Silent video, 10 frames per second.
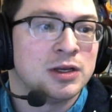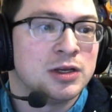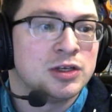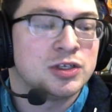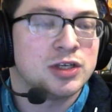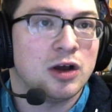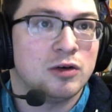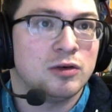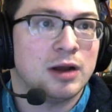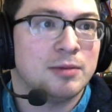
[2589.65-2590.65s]

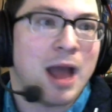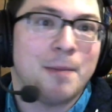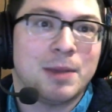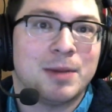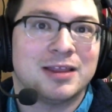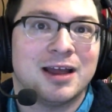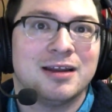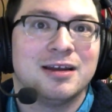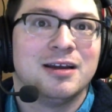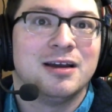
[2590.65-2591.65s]
So I'm happy about that.
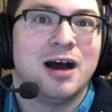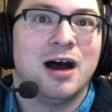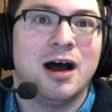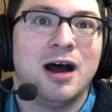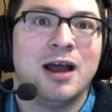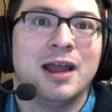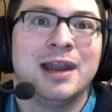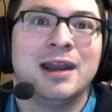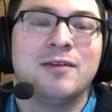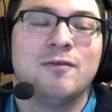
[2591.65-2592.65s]

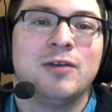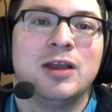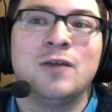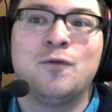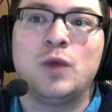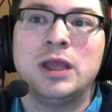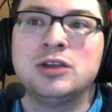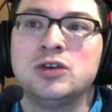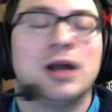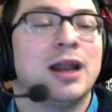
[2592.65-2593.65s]
And if we
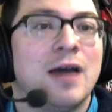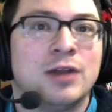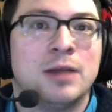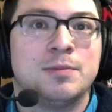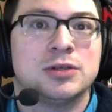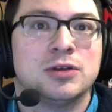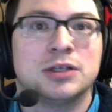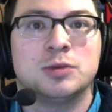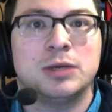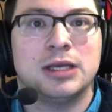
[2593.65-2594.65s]
do not have an episode
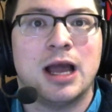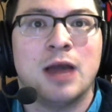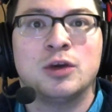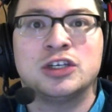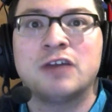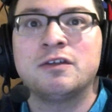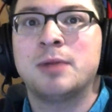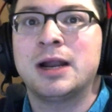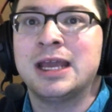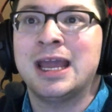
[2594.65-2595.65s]
next week, I wish
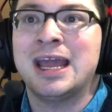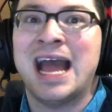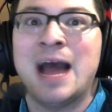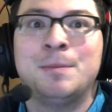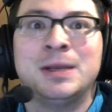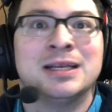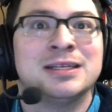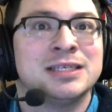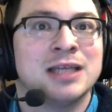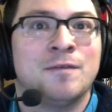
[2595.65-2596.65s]
everybody a happy
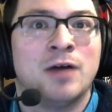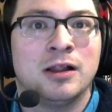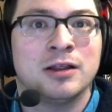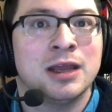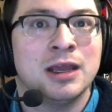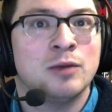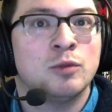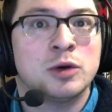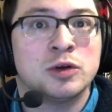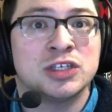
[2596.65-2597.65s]
and safe holiday, and
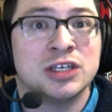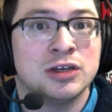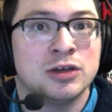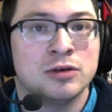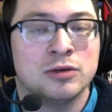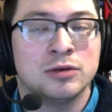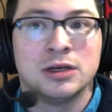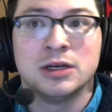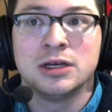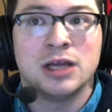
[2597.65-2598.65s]
we'll see you
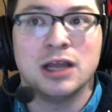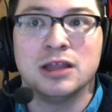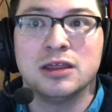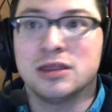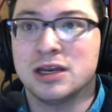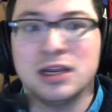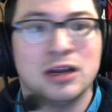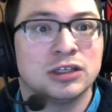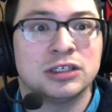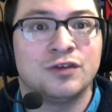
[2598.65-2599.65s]
in the
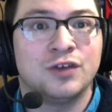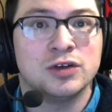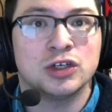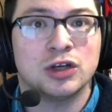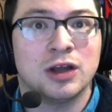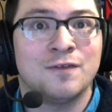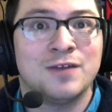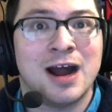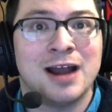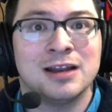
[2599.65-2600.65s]
nearest future, if
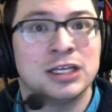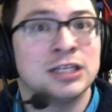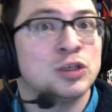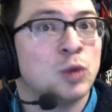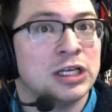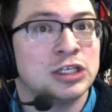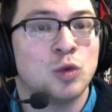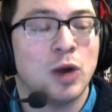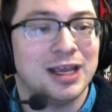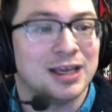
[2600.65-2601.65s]
not in
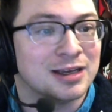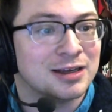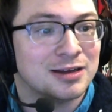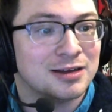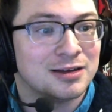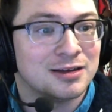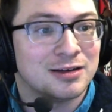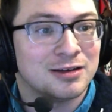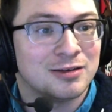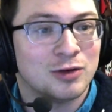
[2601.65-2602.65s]
2020.
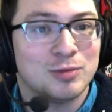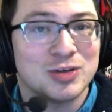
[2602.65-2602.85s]
We're almost